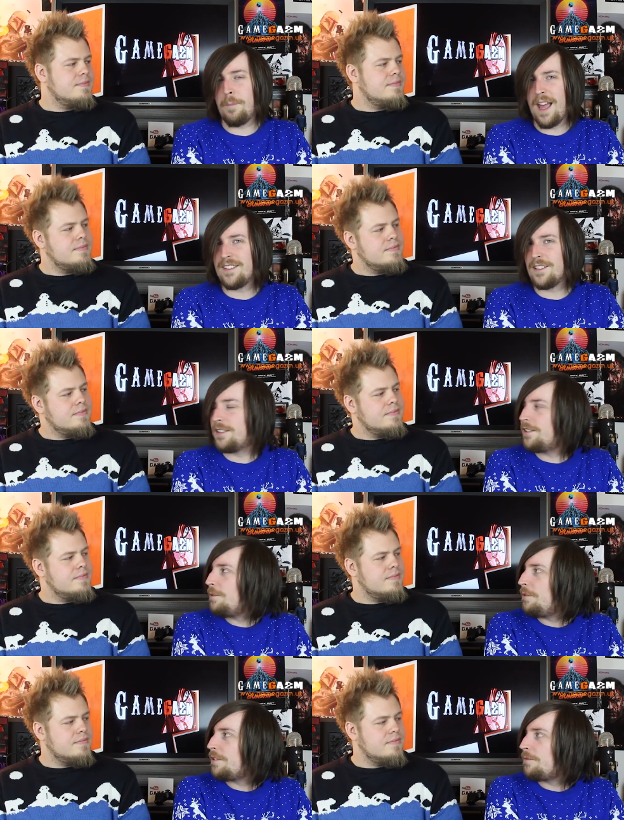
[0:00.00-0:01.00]
Speaker 1: better because
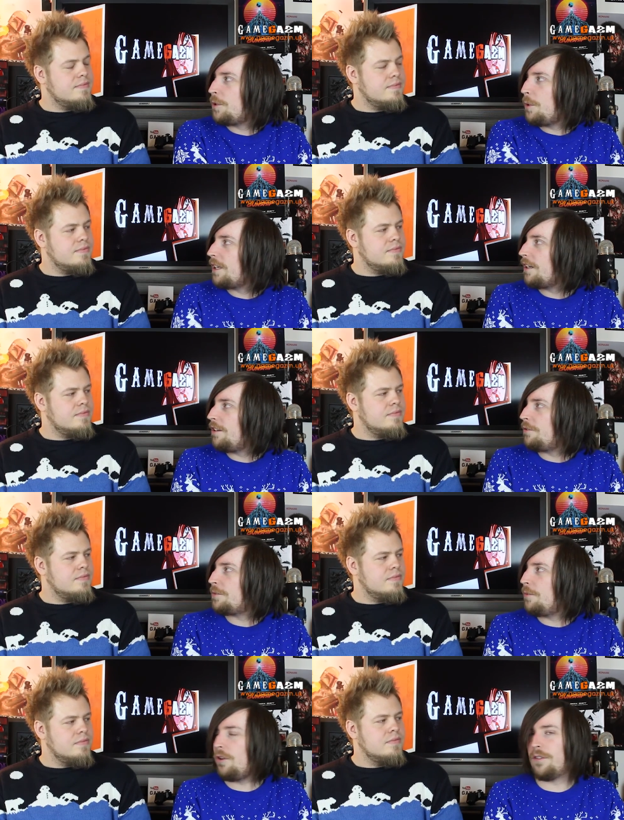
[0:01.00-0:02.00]
it was quicker, it
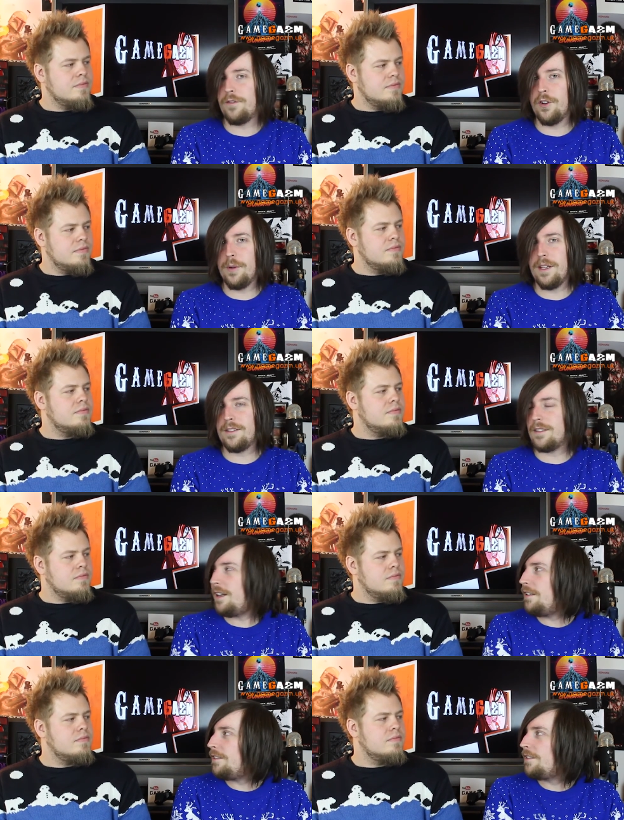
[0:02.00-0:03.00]
was more fluid,
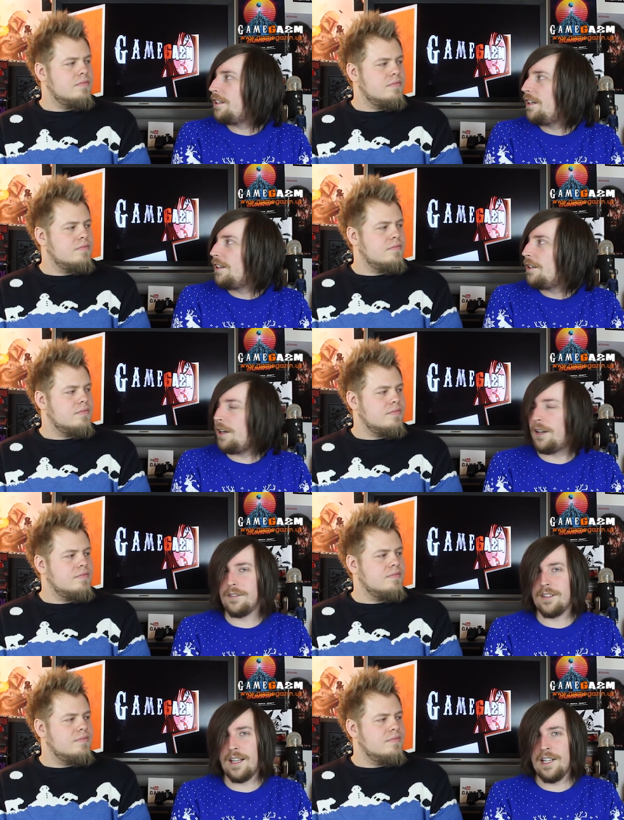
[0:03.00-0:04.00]
and
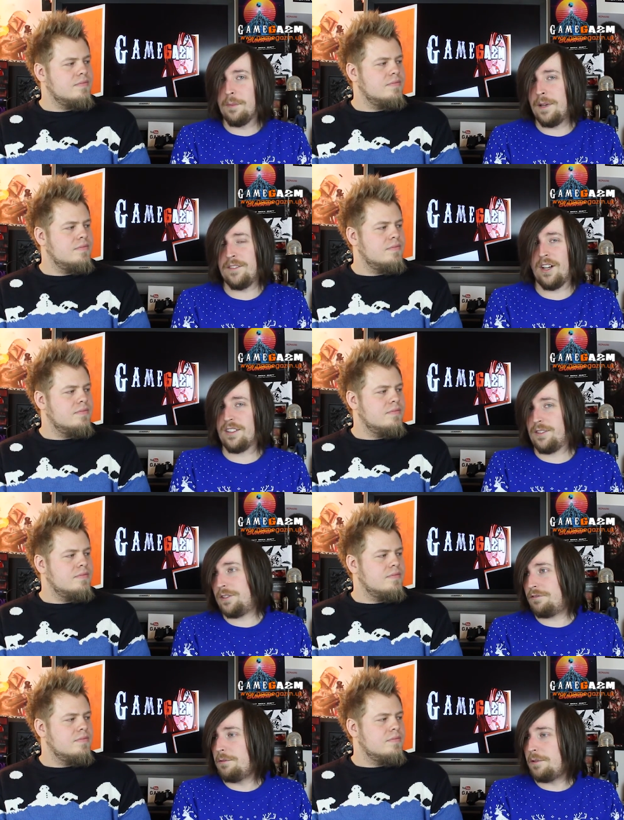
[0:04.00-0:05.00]
uh, that little bit of Dark
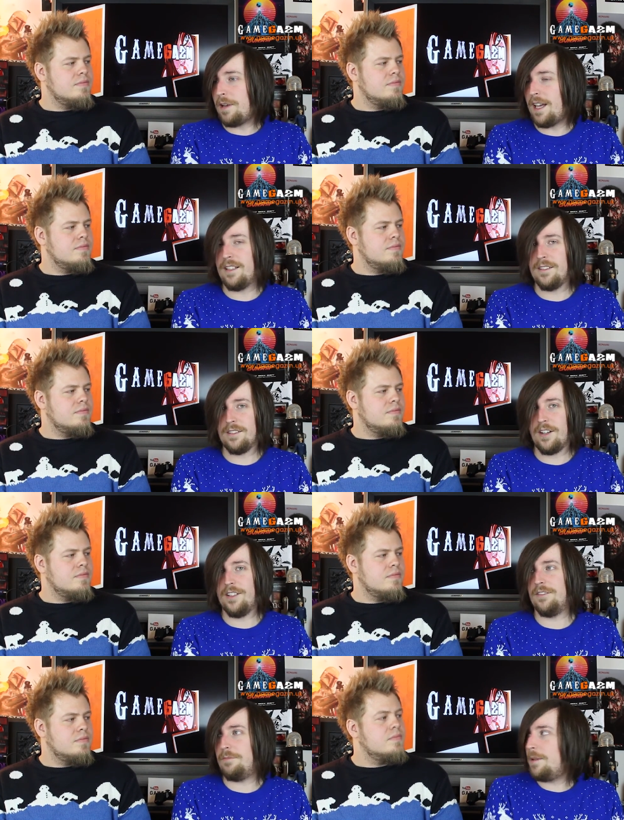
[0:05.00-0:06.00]
Souls 3 we played
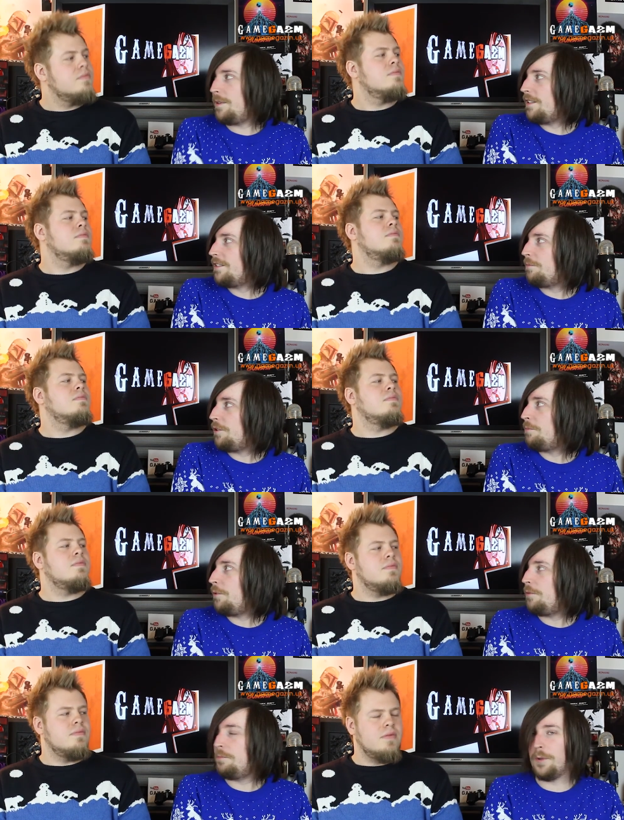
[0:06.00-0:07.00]
kind of mimics
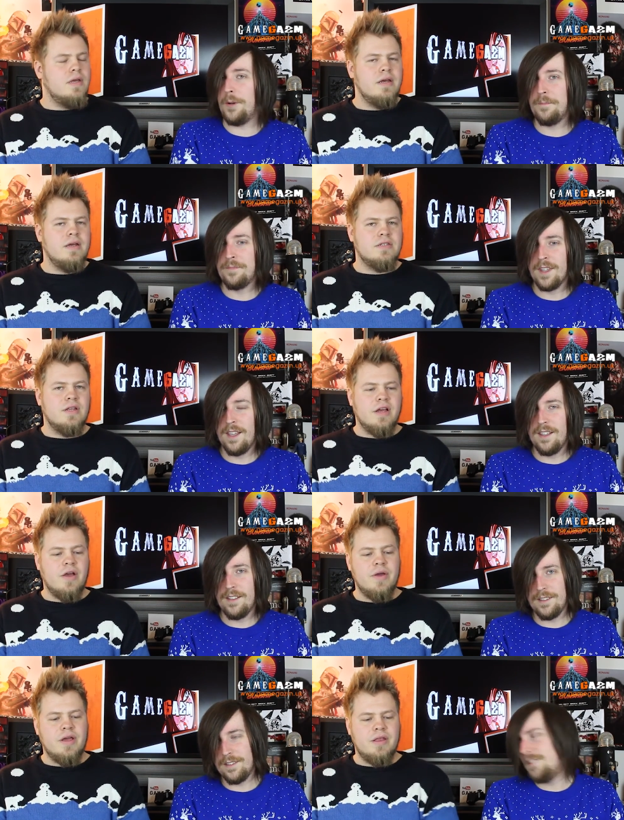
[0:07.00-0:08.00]
Bloodborne. But yeah, so they're
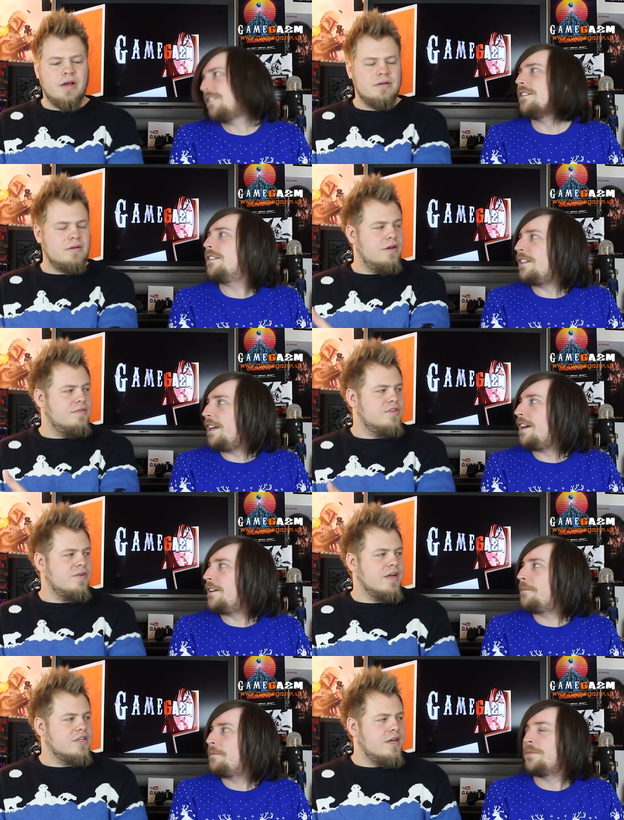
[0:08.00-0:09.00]
going in that kind Yeah.
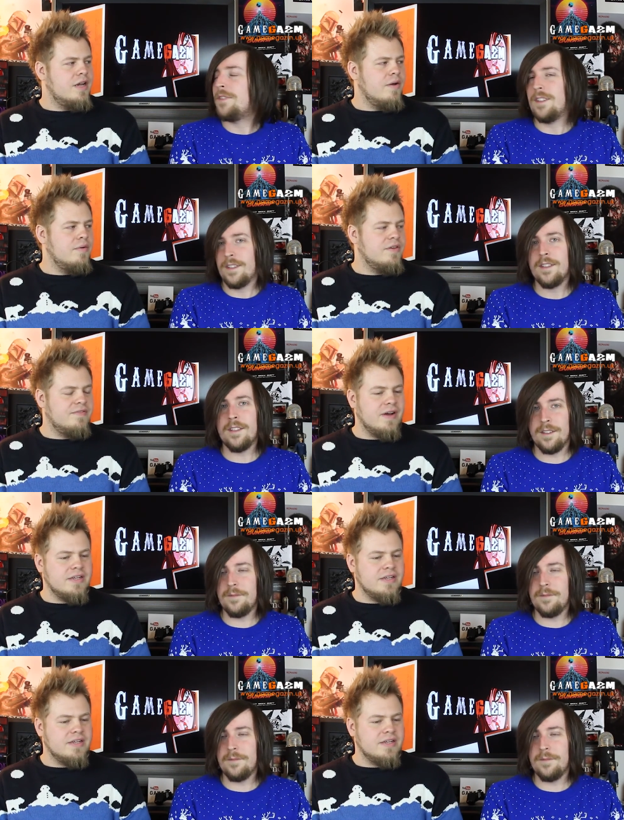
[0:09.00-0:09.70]
of direction anyway with the